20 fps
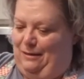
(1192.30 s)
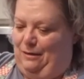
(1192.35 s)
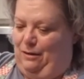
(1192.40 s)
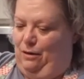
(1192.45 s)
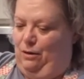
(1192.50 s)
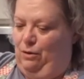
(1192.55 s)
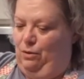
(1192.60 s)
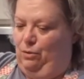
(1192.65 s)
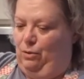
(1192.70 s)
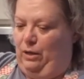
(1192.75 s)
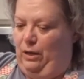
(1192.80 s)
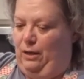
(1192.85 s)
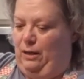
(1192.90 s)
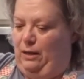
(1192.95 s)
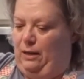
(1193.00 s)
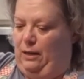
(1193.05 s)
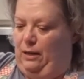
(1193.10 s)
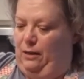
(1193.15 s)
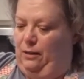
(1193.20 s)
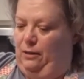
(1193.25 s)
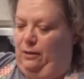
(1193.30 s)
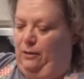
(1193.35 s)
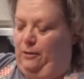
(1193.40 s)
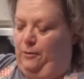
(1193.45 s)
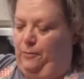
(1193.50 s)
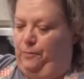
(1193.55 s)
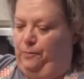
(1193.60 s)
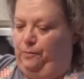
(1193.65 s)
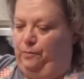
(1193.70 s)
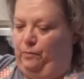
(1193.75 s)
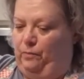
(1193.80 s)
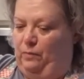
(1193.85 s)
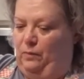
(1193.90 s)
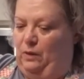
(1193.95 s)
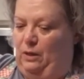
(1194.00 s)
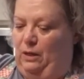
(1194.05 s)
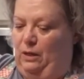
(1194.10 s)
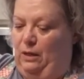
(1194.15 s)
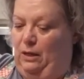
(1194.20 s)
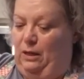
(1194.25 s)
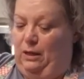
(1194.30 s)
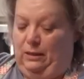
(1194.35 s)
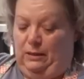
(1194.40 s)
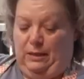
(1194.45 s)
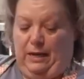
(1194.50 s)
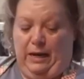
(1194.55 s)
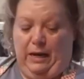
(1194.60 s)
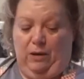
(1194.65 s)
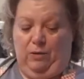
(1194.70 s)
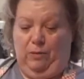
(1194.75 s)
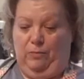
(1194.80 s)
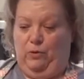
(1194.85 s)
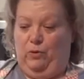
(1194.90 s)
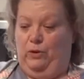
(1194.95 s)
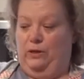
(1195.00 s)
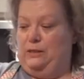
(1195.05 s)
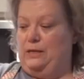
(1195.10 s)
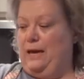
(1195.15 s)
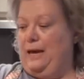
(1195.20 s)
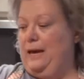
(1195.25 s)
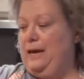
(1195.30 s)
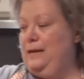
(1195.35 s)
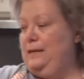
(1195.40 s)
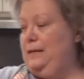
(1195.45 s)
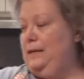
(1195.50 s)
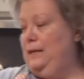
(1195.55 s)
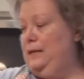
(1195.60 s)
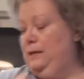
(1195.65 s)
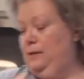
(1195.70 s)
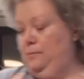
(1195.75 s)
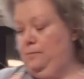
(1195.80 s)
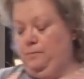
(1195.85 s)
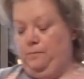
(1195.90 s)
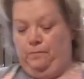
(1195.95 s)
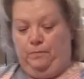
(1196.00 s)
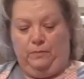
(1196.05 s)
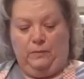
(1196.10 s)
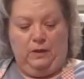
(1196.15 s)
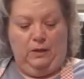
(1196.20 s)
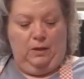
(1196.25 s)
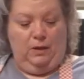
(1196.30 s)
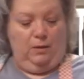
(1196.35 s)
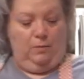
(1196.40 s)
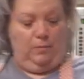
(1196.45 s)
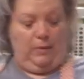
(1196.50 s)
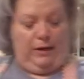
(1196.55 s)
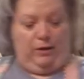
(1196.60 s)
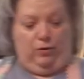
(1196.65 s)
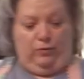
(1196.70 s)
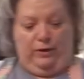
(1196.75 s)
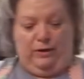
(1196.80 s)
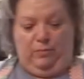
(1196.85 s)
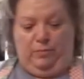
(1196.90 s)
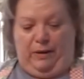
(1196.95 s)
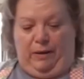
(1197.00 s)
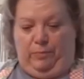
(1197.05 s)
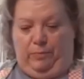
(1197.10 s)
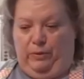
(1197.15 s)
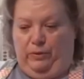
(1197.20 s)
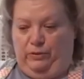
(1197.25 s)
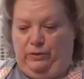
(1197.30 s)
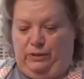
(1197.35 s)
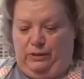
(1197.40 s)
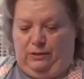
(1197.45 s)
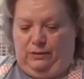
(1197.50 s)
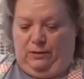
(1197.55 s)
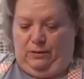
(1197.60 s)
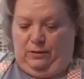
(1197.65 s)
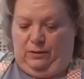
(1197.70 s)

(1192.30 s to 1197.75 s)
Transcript: Okay, now I'm going to add in my green peppers,